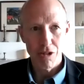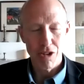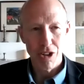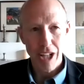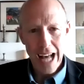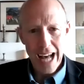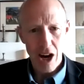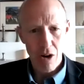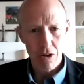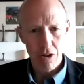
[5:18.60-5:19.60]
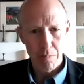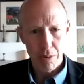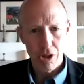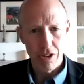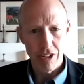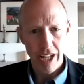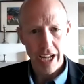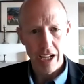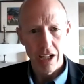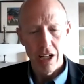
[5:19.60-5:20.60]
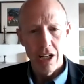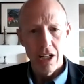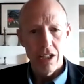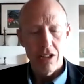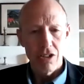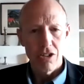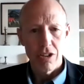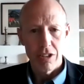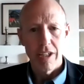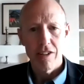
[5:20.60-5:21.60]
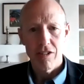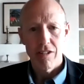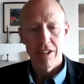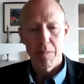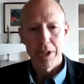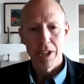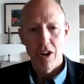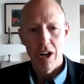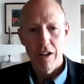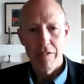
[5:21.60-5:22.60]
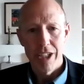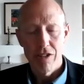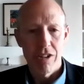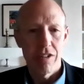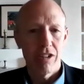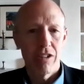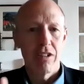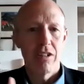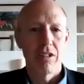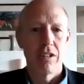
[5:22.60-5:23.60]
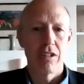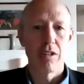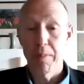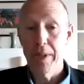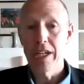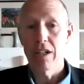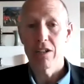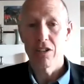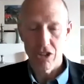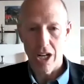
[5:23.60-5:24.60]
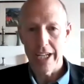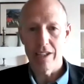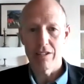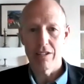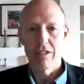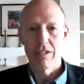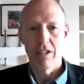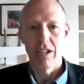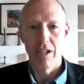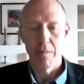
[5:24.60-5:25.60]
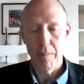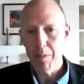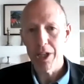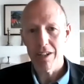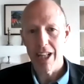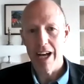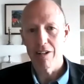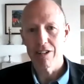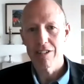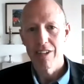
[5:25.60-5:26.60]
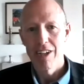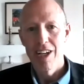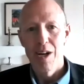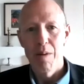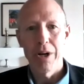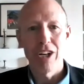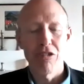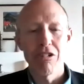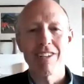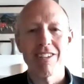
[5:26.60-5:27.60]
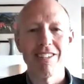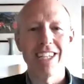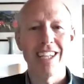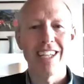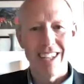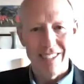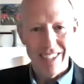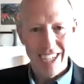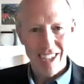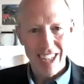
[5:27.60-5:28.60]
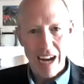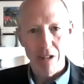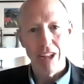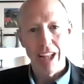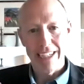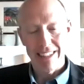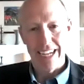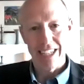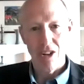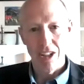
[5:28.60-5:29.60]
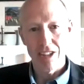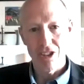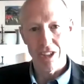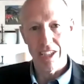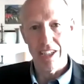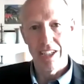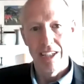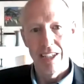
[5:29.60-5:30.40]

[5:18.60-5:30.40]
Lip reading: cloud per se shouldn't necessarily be thought of as just the big giant public clouds, but increasingly the cloud-like technology,